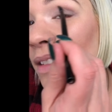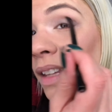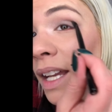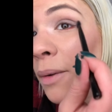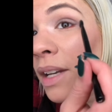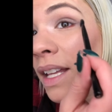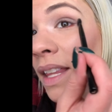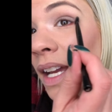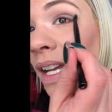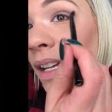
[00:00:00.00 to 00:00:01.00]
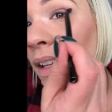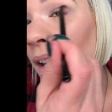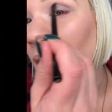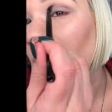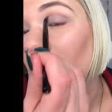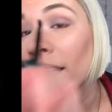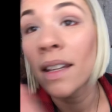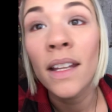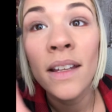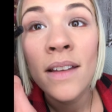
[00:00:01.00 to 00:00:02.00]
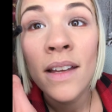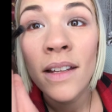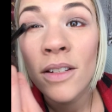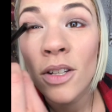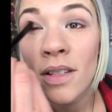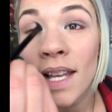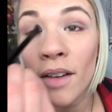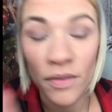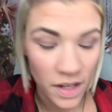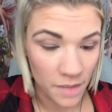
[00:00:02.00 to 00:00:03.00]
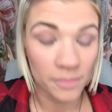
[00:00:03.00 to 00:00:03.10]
like what I like and just have fun.